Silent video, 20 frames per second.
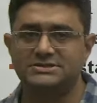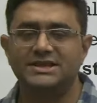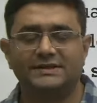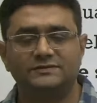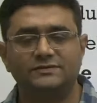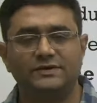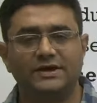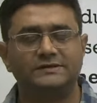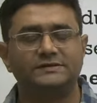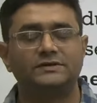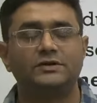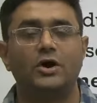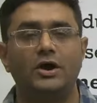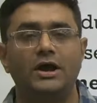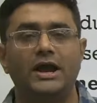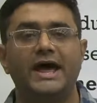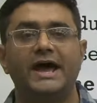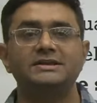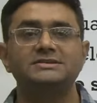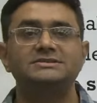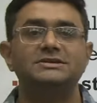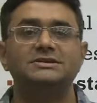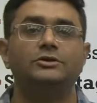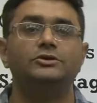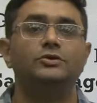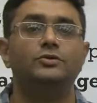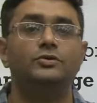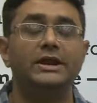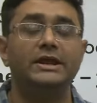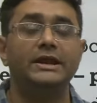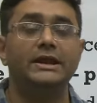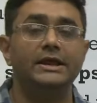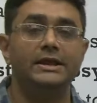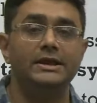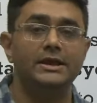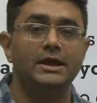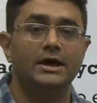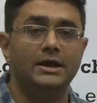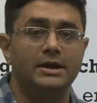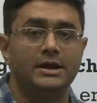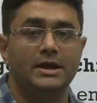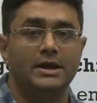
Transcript: That's why it's called as unilinear